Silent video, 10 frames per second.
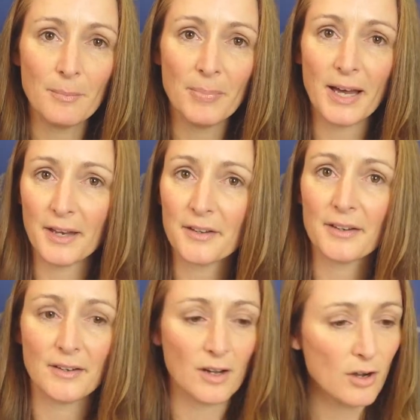but
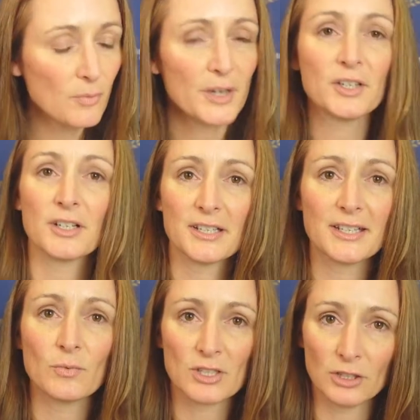oh my goodness, it was a